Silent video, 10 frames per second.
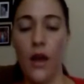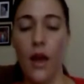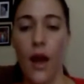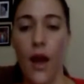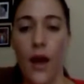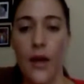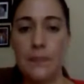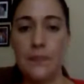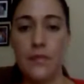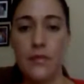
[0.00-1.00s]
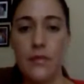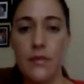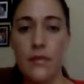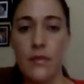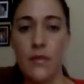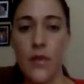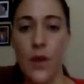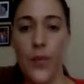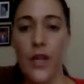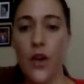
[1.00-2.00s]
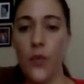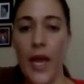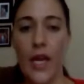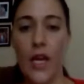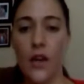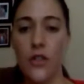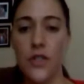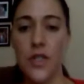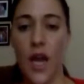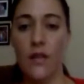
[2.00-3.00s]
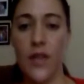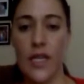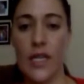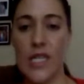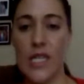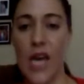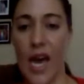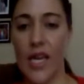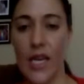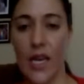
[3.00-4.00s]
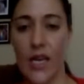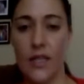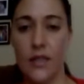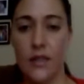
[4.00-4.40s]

Um, but no pain at all, just kind of like a tightness,